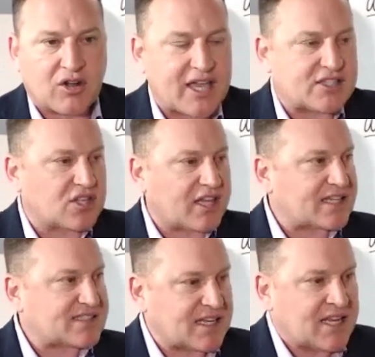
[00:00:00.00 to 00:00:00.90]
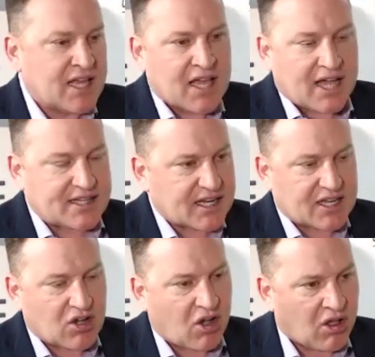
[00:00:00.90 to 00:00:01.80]
Okay, so like I said, I did a
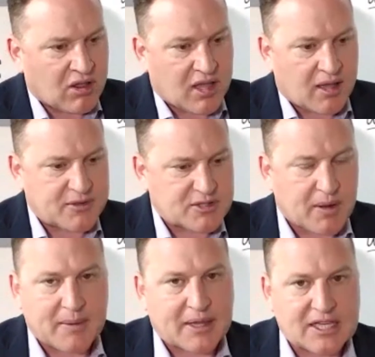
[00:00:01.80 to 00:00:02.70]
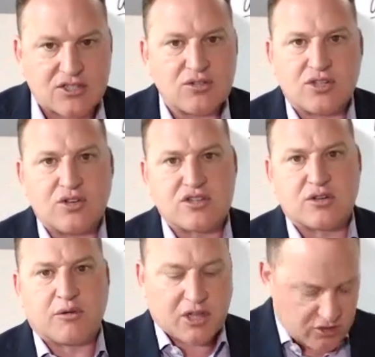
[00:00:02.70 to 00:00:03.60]
call, it was probably two years
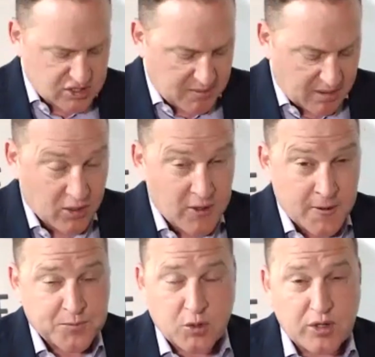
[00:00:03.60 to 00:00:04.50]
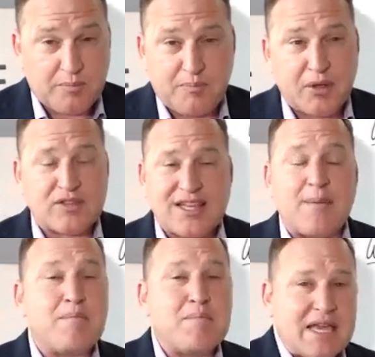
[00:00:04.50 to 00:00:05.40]
ago with a coaching member who had built an
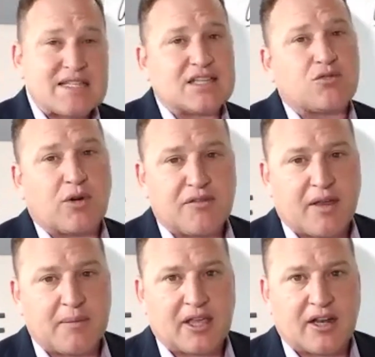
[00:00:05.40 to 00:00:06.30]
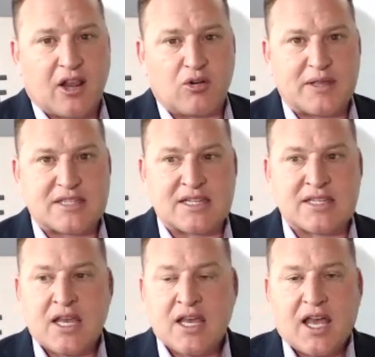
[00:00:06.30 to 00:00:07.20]
amazing $25 million business,